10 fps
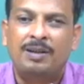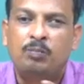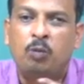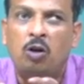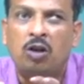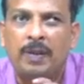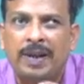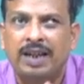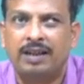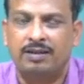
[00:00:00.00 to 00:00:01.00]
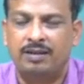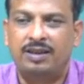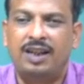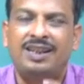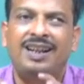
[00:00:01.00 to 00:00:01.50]
programming,
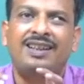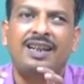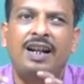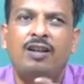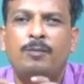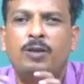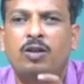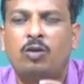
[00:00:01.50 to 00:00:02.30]
that at the end of the